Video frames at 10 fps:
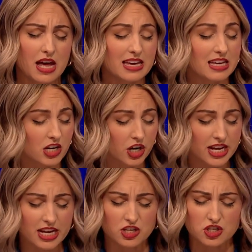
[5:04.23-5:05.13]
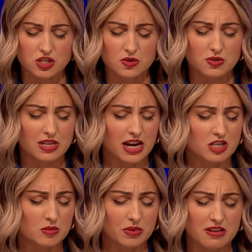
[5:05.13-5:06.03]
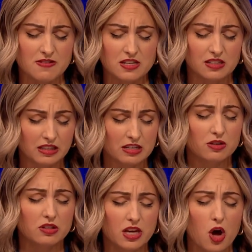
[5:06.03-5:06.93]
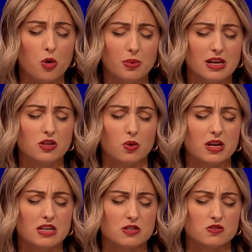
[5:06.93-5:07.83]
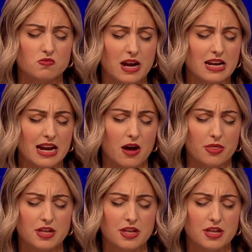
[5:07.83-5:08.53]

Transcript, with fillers: hearing issues, I just believe he's literally opening your ears right now.